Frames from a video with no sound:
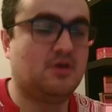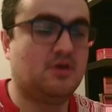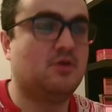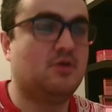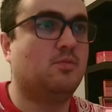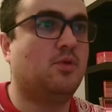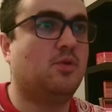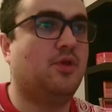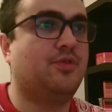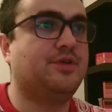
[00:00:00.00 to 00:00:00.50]

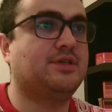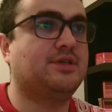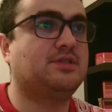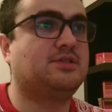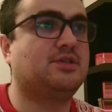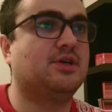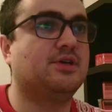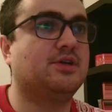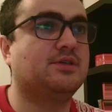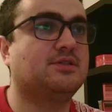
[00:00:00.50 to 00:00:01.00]
What this
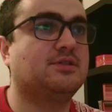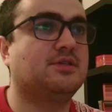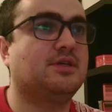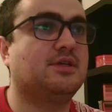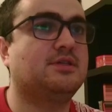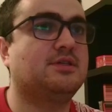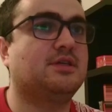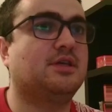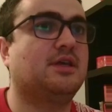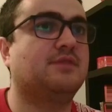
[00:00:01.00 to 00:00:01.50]
does
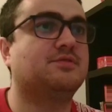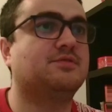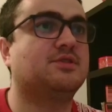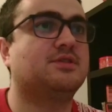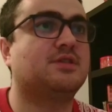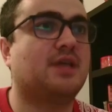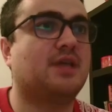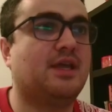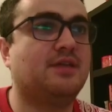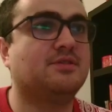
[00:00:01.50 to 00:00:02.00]
is it gives
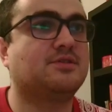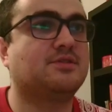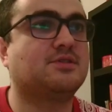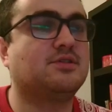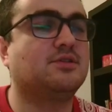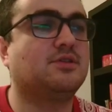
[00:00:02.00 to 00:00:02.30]
us instant